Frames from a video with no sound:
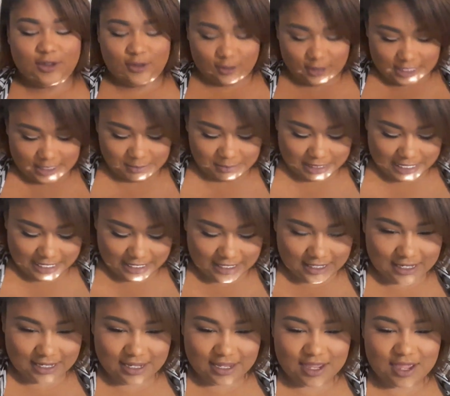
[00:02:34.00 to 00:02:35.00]

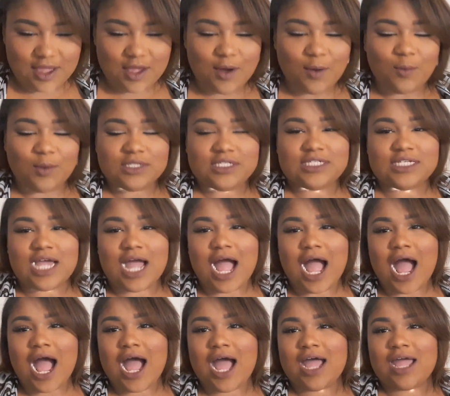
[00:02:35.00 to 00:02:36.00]
creamy, which
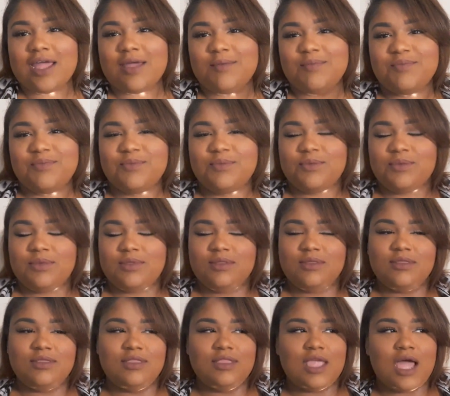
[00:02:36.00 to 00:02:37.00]
I'm
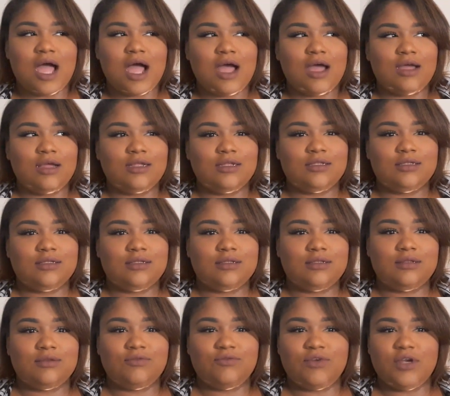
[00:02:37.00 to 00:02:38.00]
not
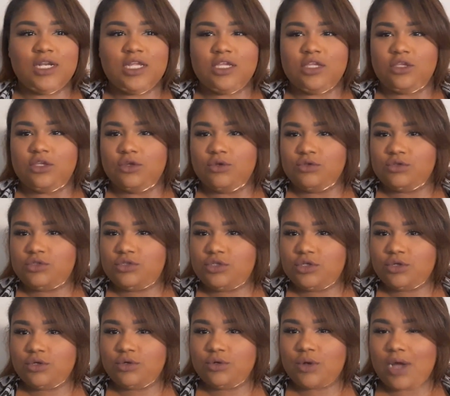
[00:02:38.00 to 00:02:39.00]
really used
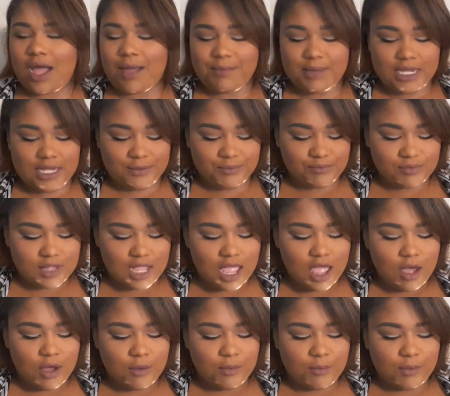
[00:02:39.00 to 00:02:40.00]
to. I mean,
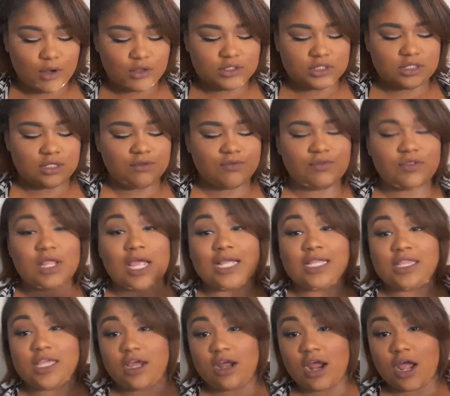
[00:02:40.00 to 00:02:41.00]
most of
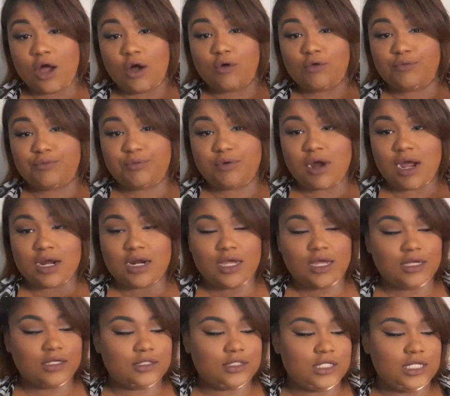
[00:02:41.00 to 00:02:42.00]
like their ELF
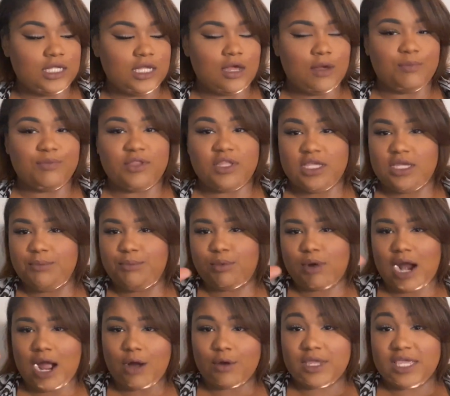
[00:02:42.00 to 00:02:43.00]
product, the
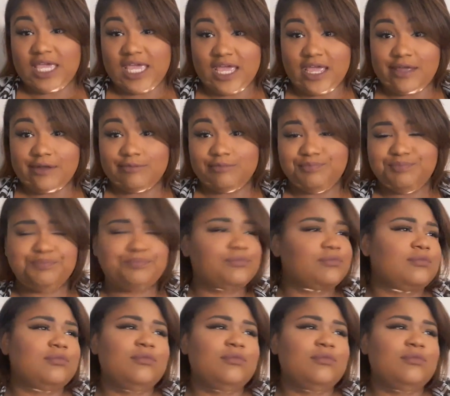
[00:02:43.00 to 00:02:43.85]
brow kit,